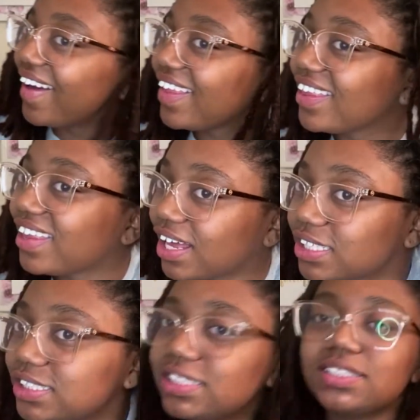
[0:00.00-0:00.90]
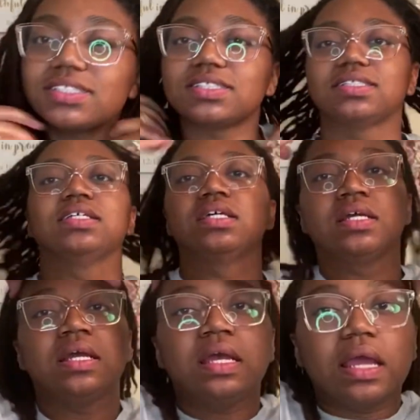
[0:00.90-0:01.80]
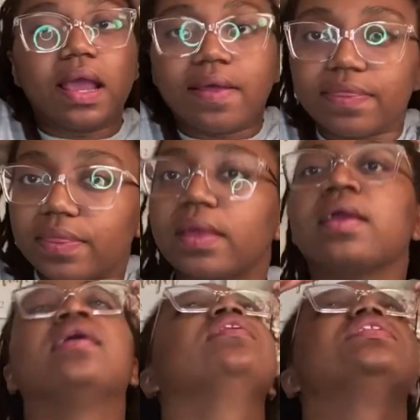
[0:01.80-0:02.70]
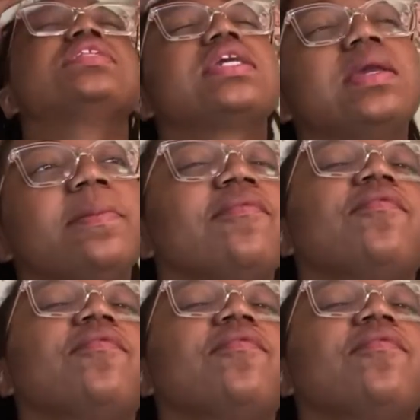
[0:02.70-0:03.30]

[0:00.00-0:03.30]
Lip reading: luscious, and then to keep them